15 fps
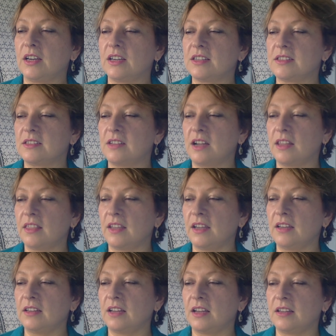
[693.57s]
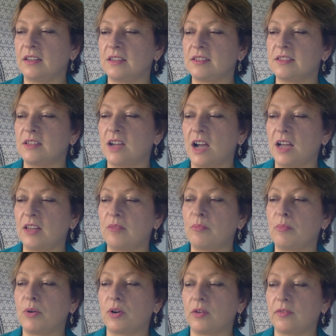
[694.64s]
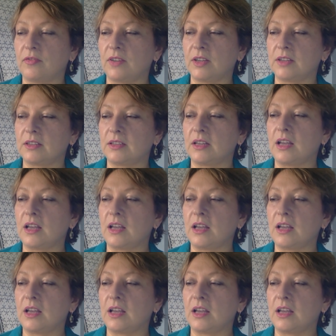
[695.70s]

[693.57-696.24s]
is nothing that is not perfect